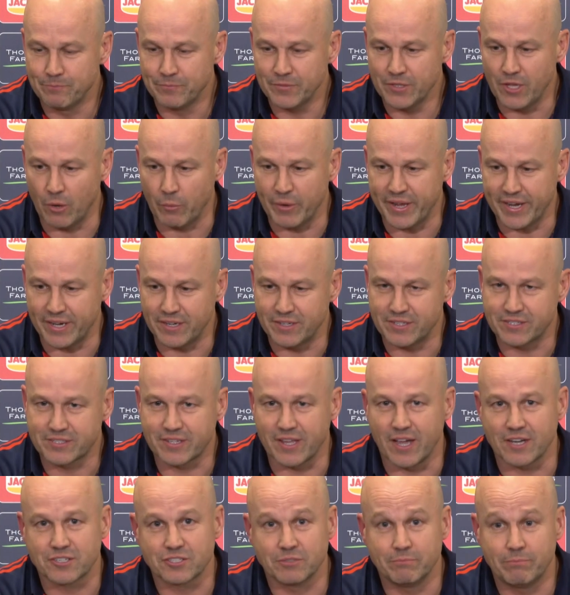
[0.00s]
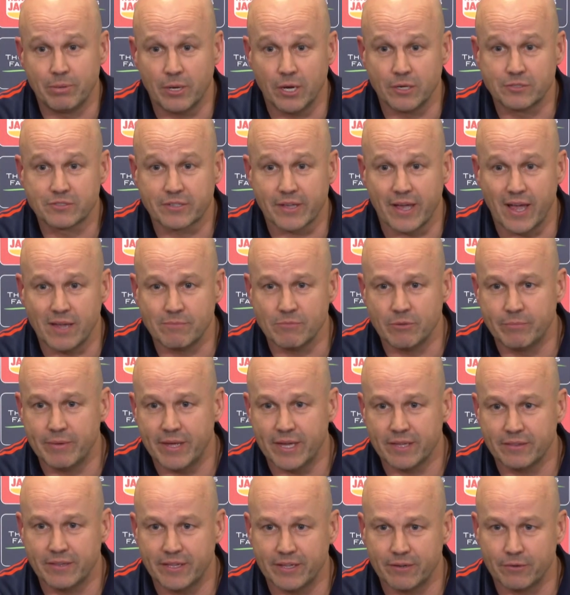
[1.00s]
yeah, we had a discussion post game
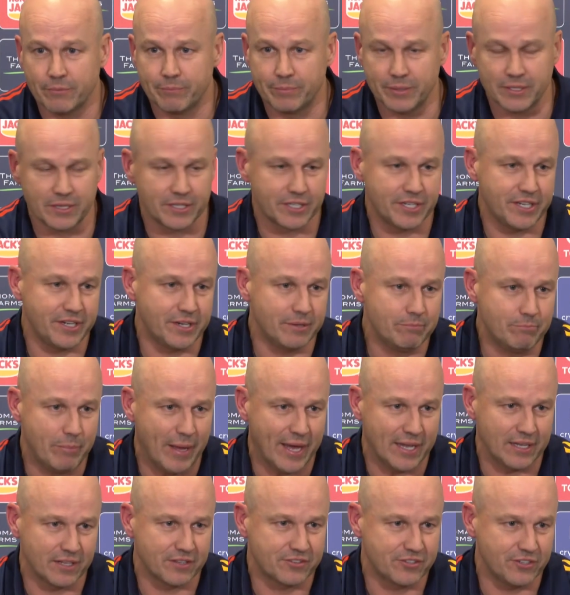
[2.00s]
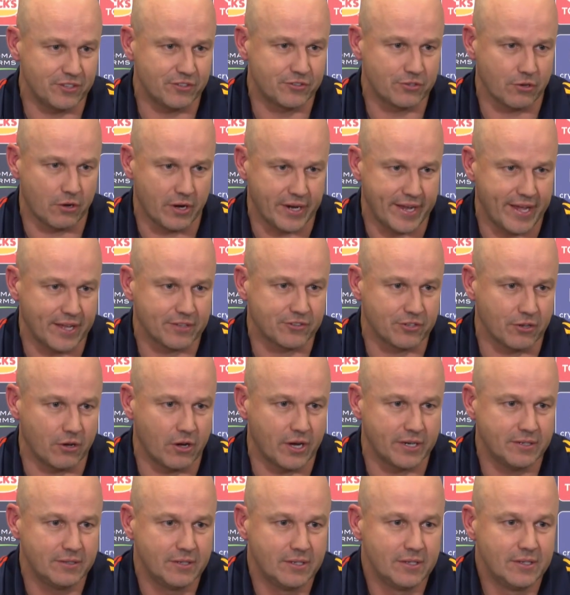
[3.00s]
about their ability to balance inside
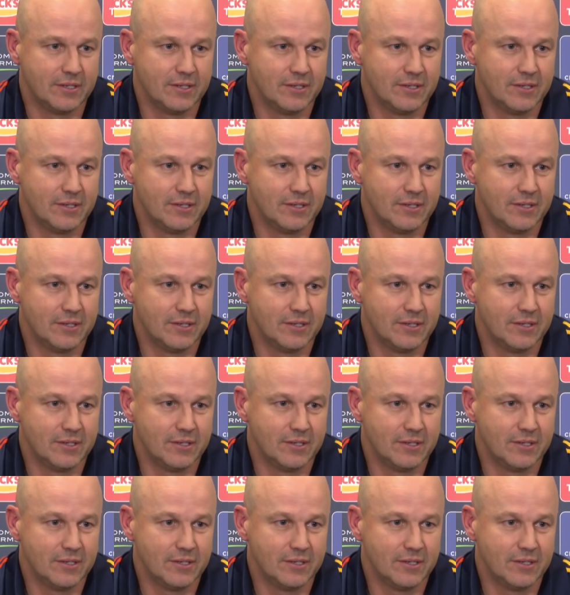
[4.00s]
outside.